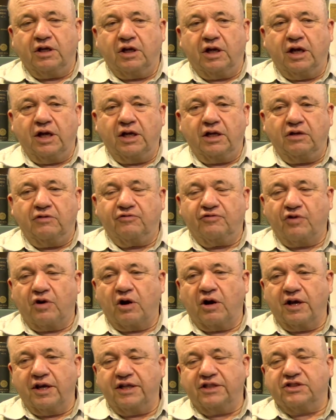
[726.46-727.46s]
in the
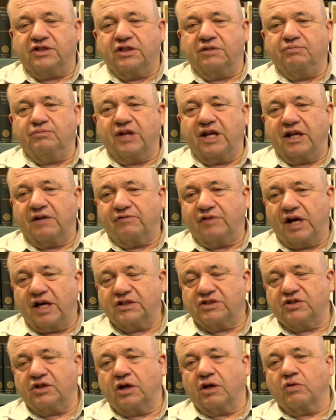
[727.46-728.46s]
Far East, in
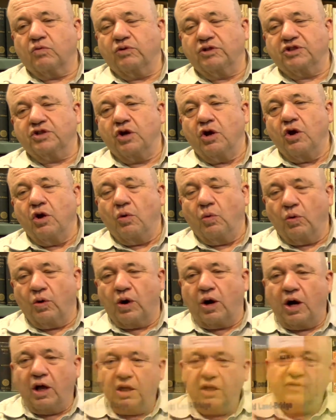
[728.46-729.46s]
Vladivostok, where
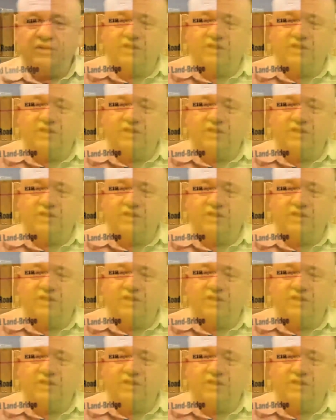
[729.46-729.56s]
all of